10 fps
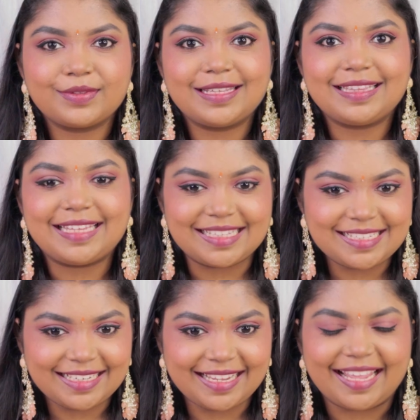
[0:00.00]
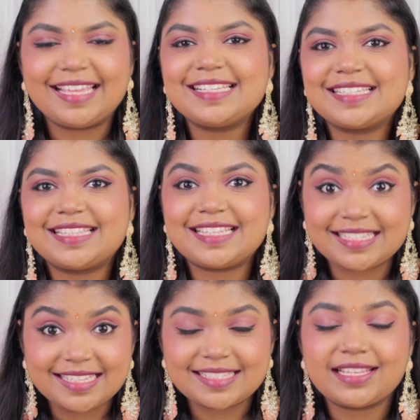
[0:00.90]
That's it, guys.
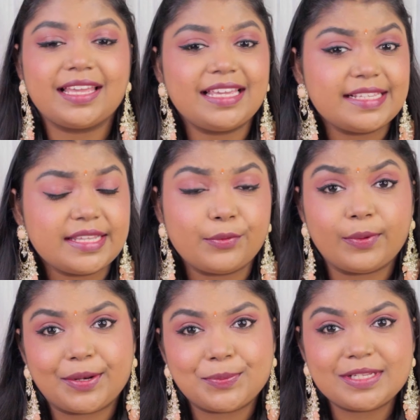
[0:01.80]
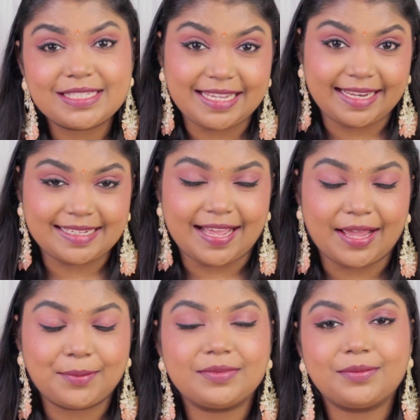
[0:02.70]
This is the easy wearable
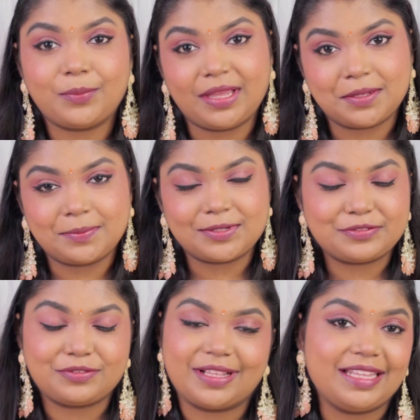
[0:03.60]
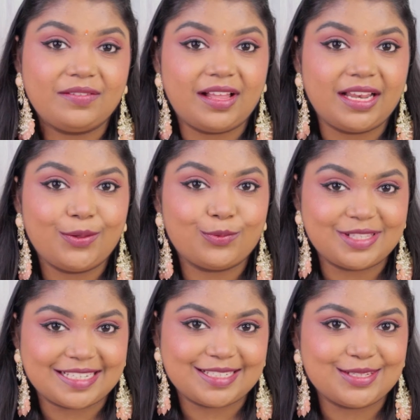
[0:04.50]
daytime makeup look for Diwali
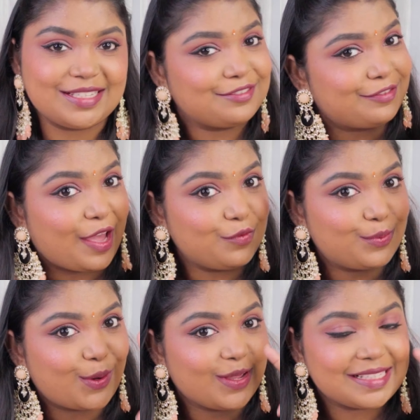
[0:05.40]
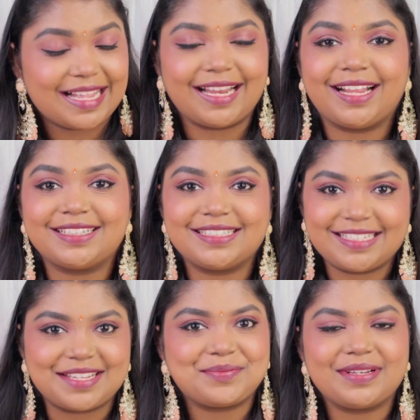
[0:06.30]
with just using 5 products and under
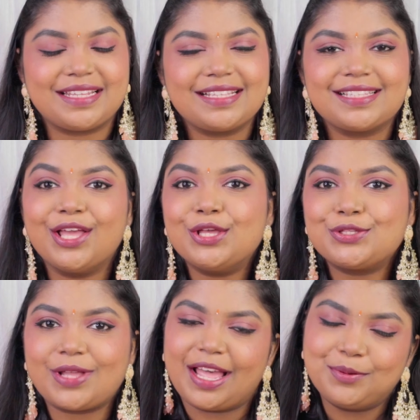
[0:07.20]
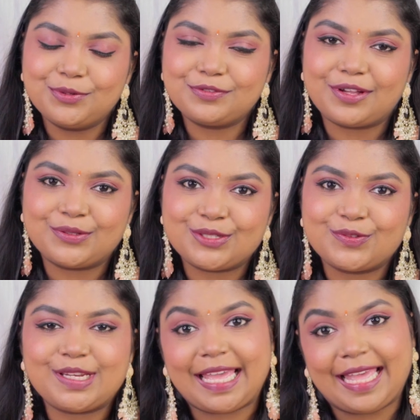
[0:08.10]
10 minutes. So I hope you found this
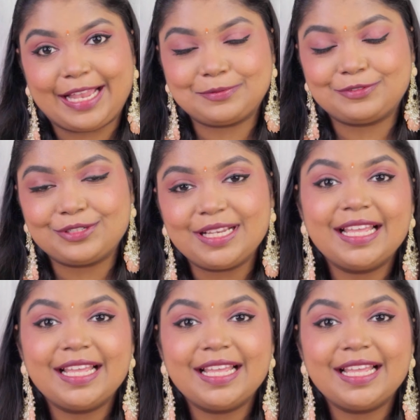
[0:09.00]
video helpful.